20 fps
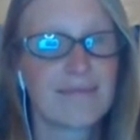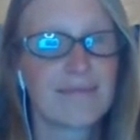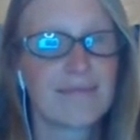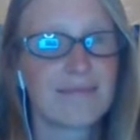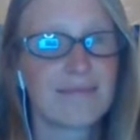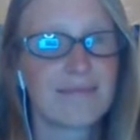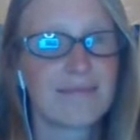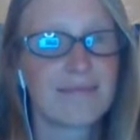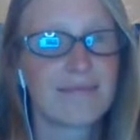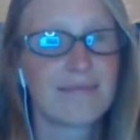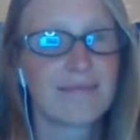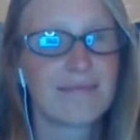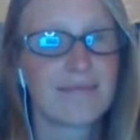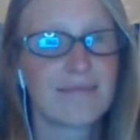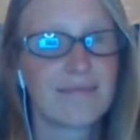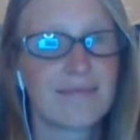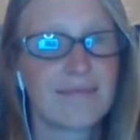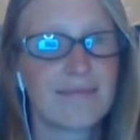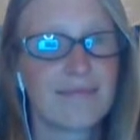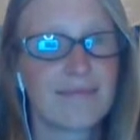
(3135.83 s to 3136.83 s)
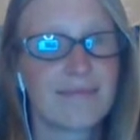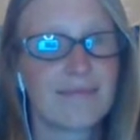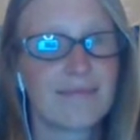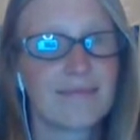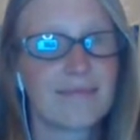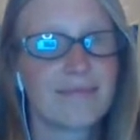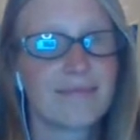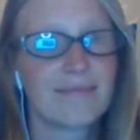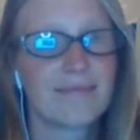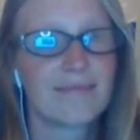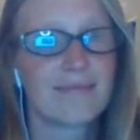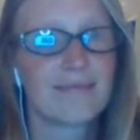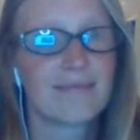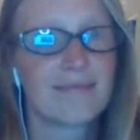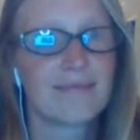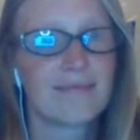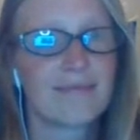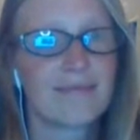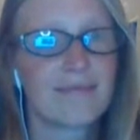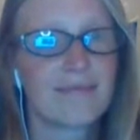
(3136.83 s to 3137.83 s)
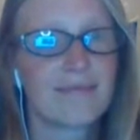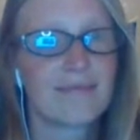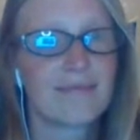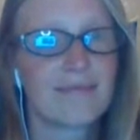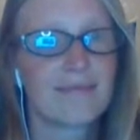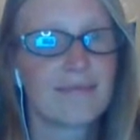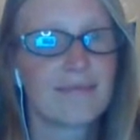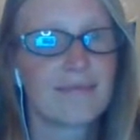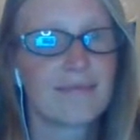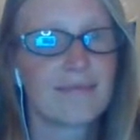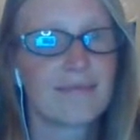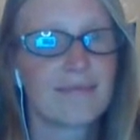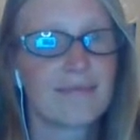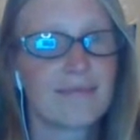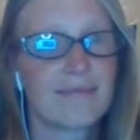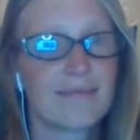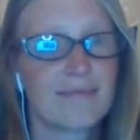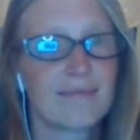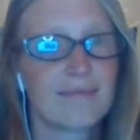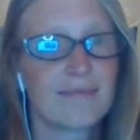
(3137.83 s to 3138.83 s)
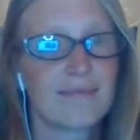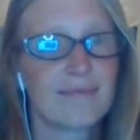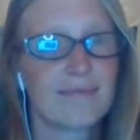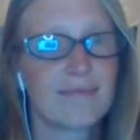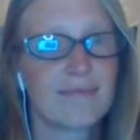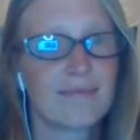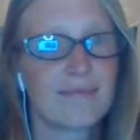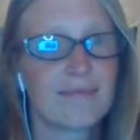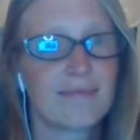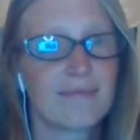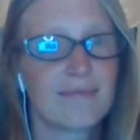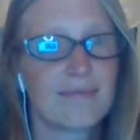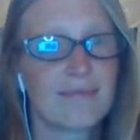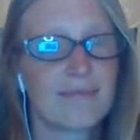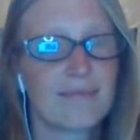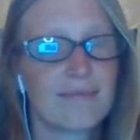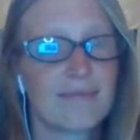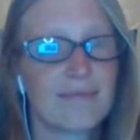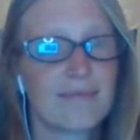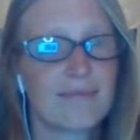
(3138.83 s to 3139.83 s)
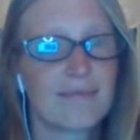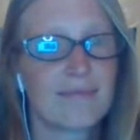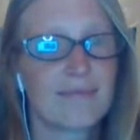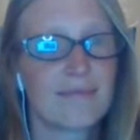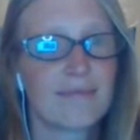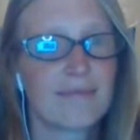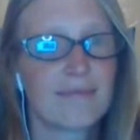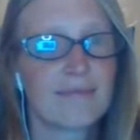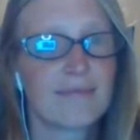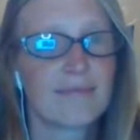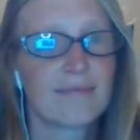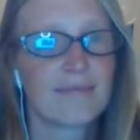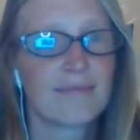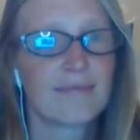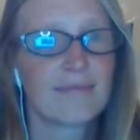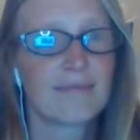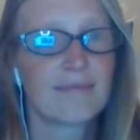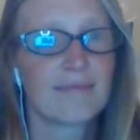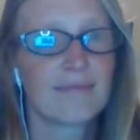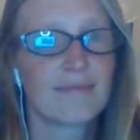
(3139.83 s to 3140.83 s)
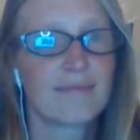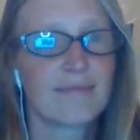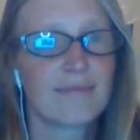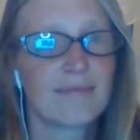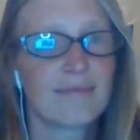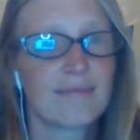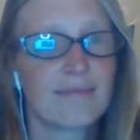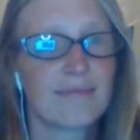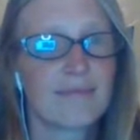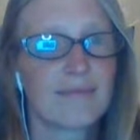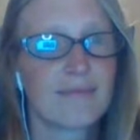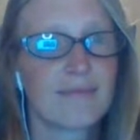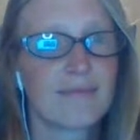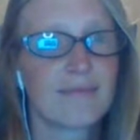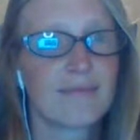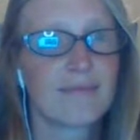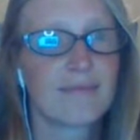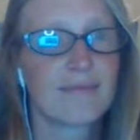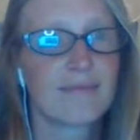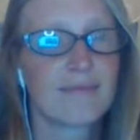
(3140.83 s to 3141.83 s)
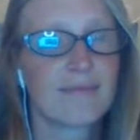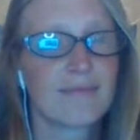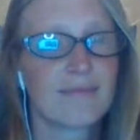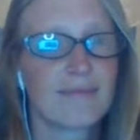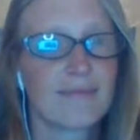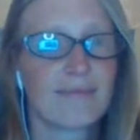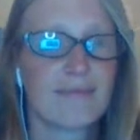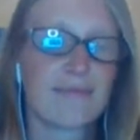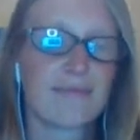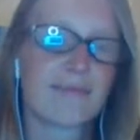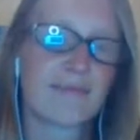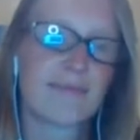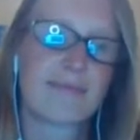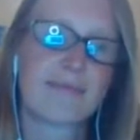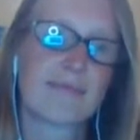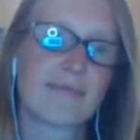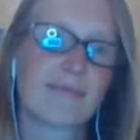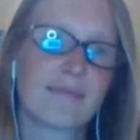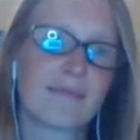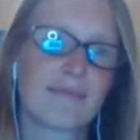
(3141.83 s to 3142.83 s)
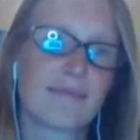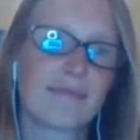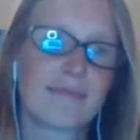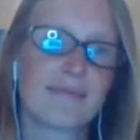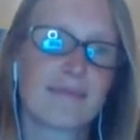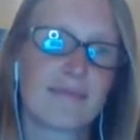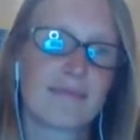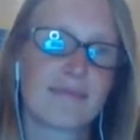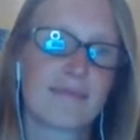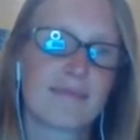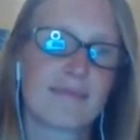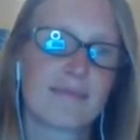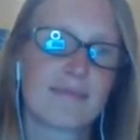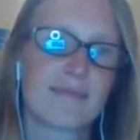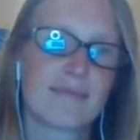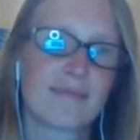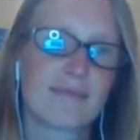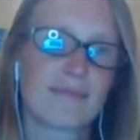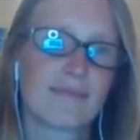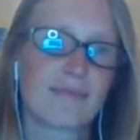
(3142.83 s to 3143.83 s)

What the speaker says: (silent)